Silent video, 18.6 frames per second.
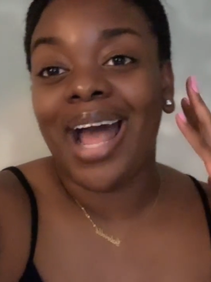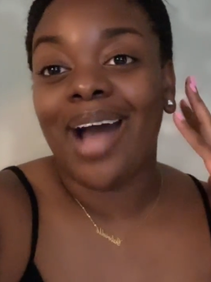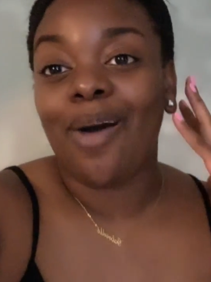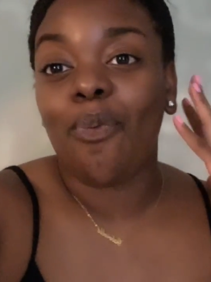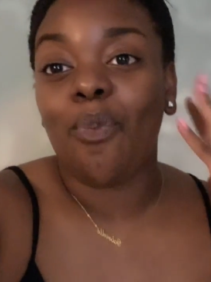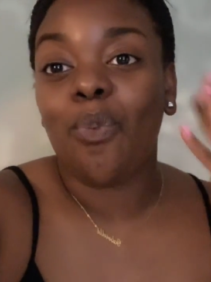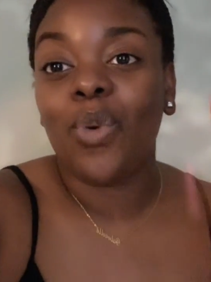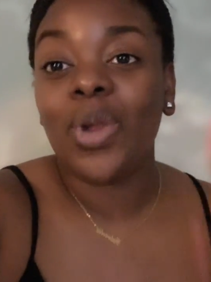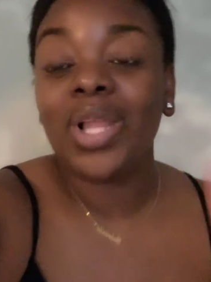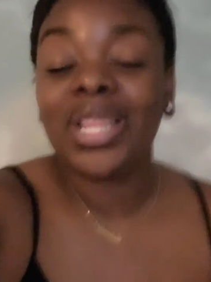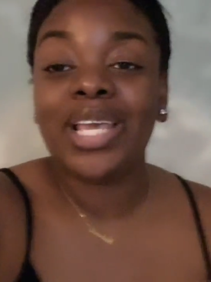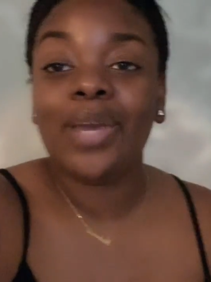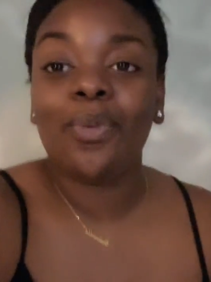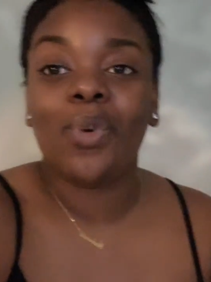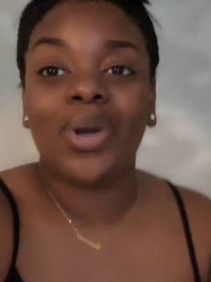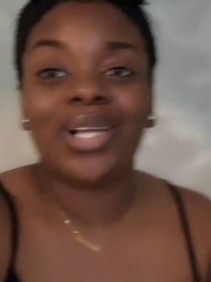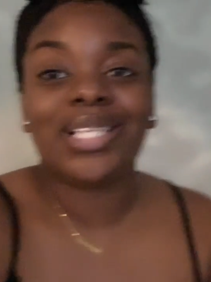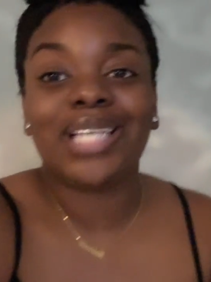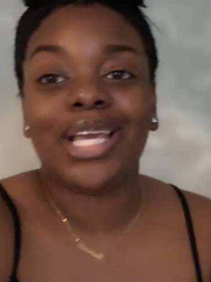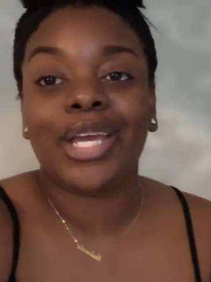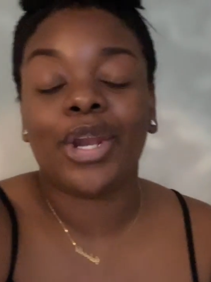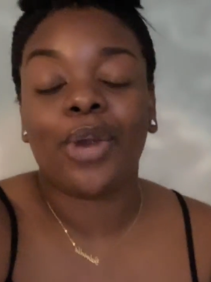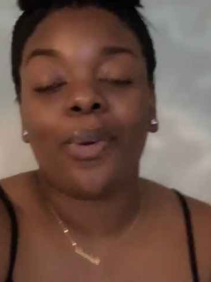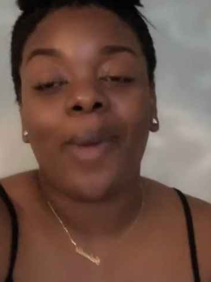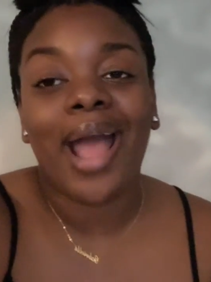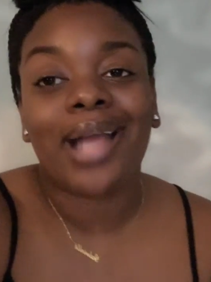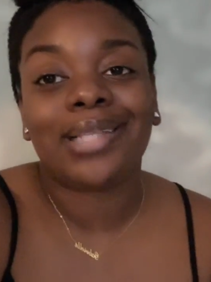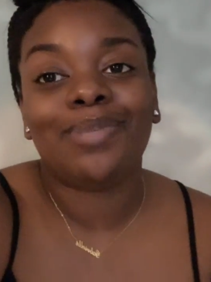I really want to
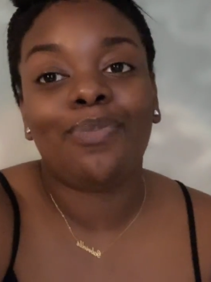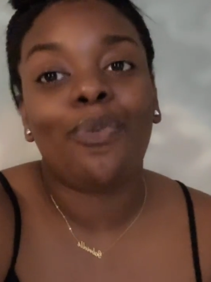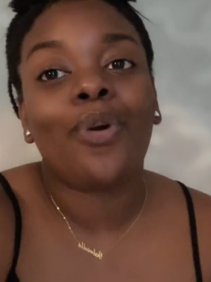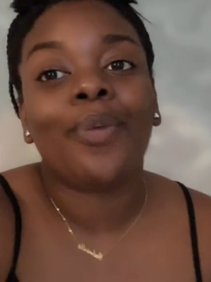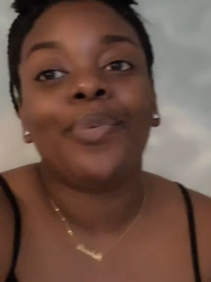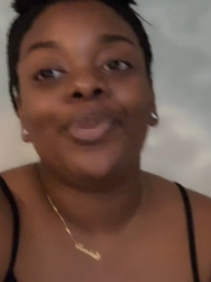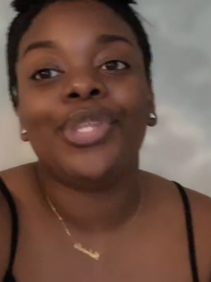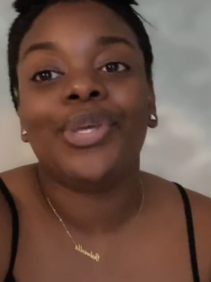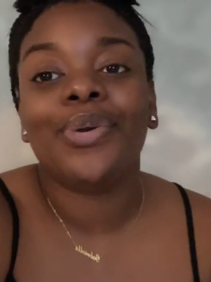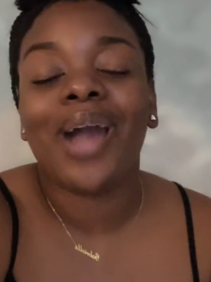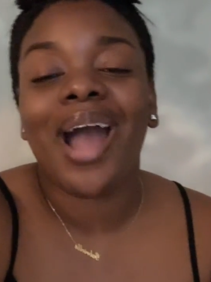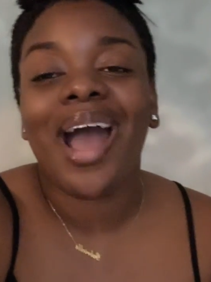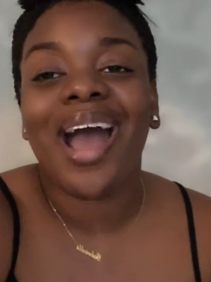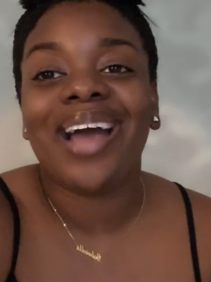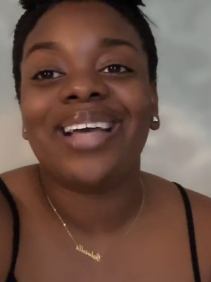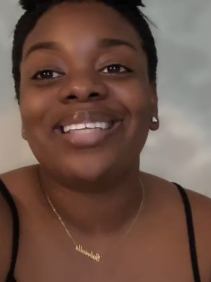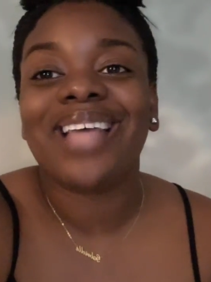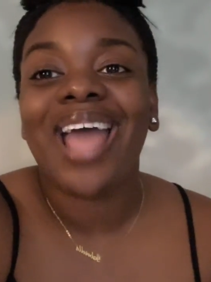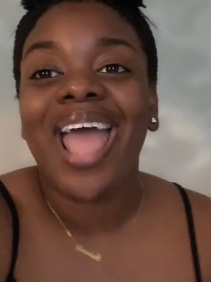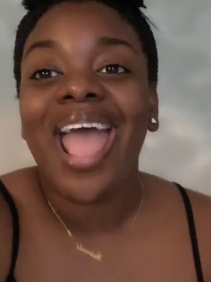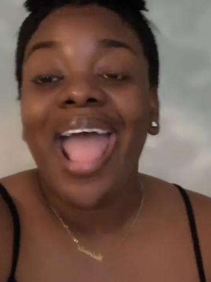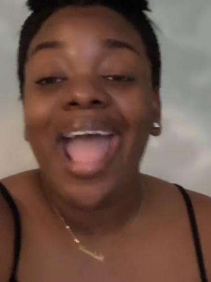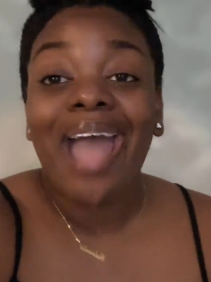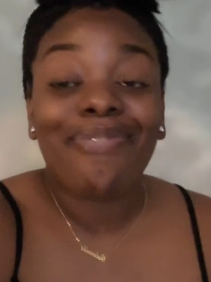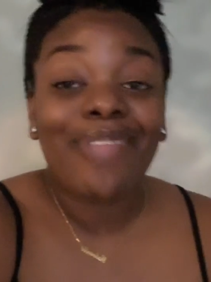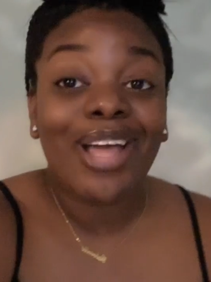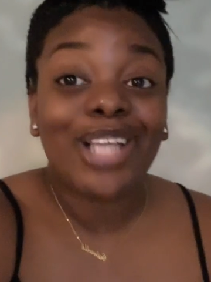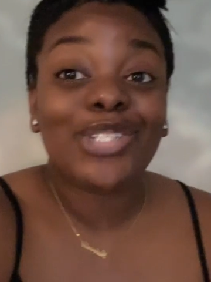interact more with you guys,
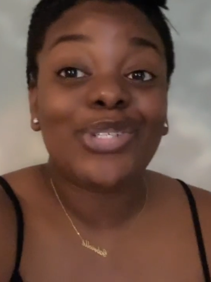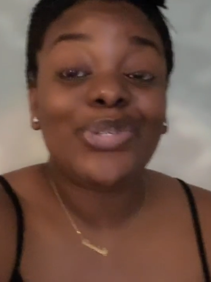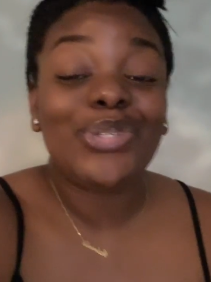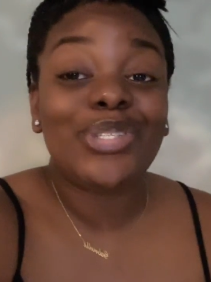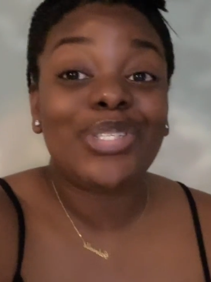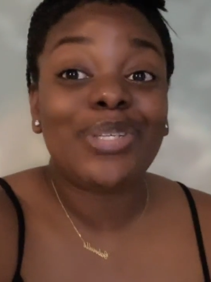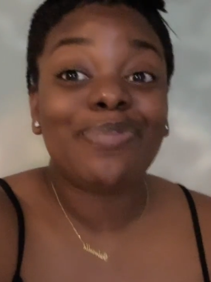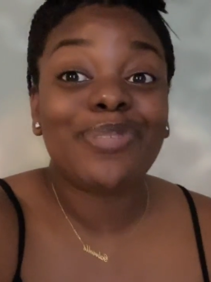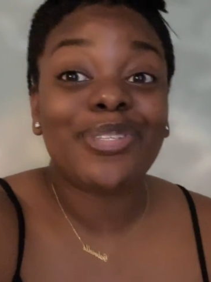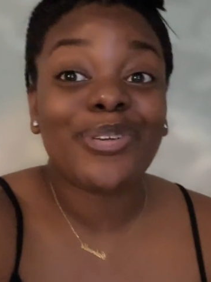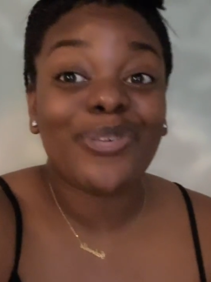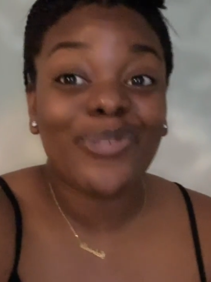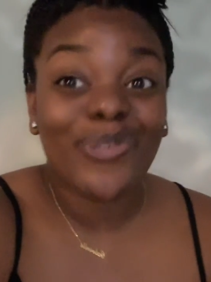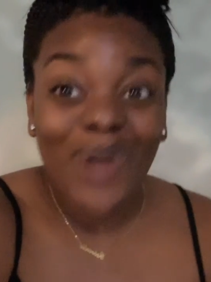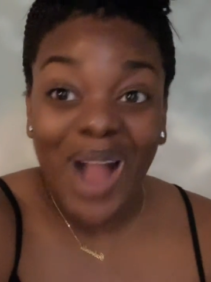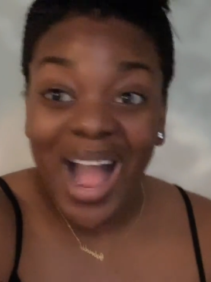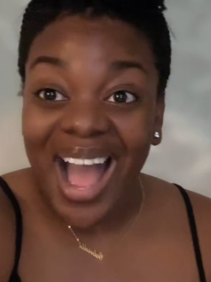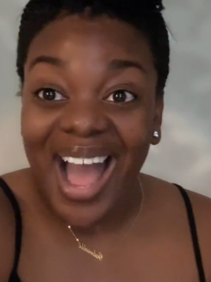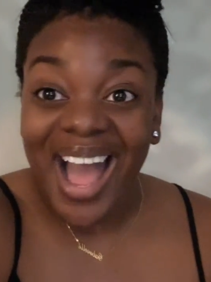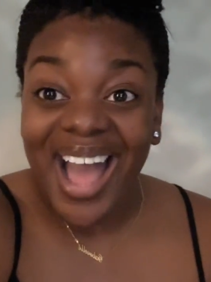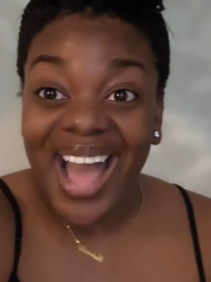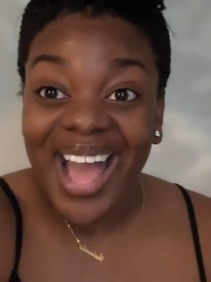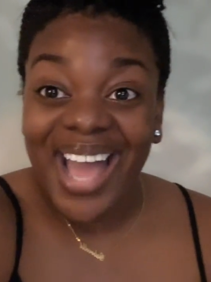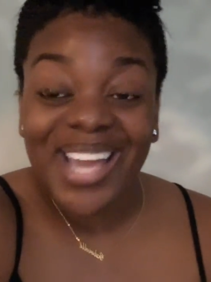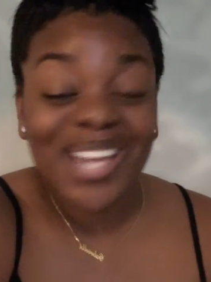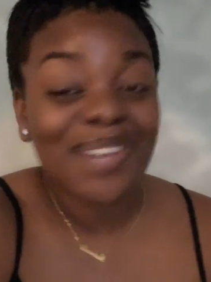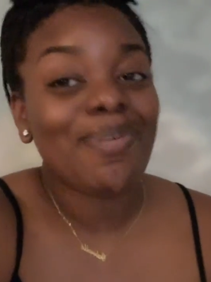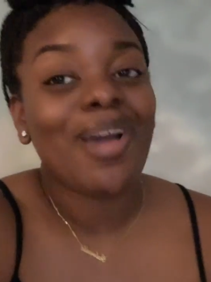and that you
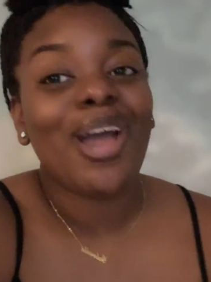subscribe.